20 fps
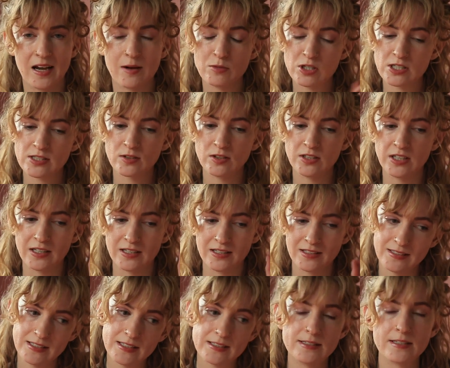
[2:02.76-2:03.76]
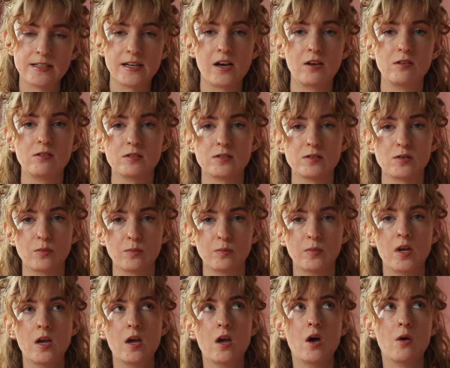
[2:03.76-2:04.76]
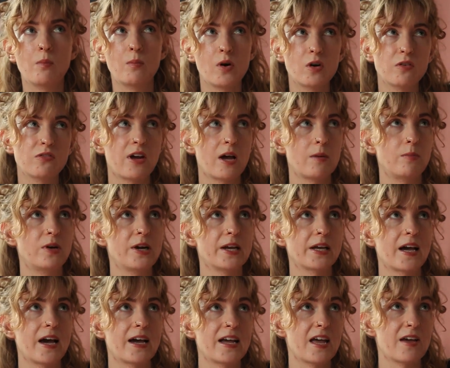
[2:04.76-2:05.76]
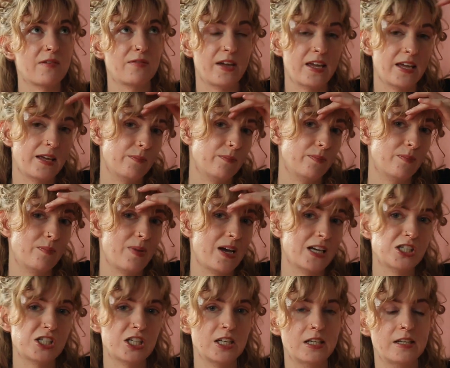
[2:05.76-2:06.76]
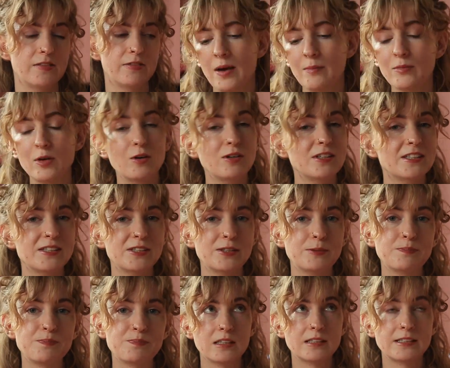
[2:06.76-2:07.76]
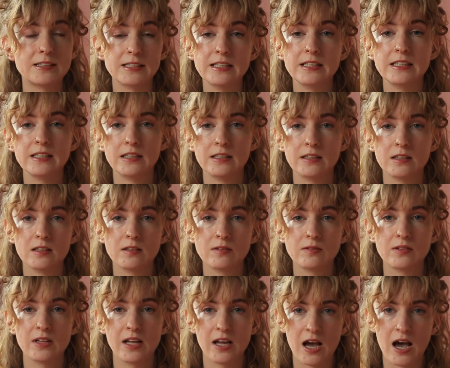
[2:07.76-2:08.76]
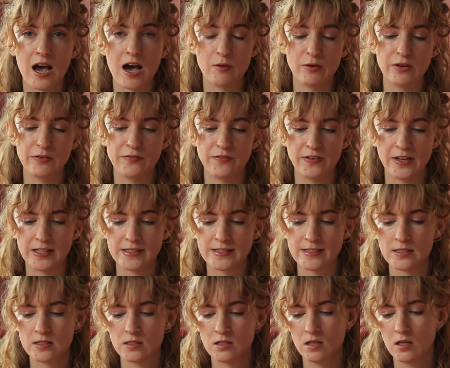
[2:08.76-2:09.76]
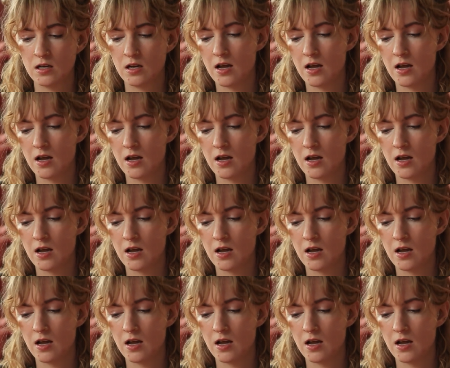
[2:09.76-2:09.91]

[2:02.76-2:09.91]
I'm just gonna test it out in some mock fabric. I have a bed sheet. I'm going to see how it fits.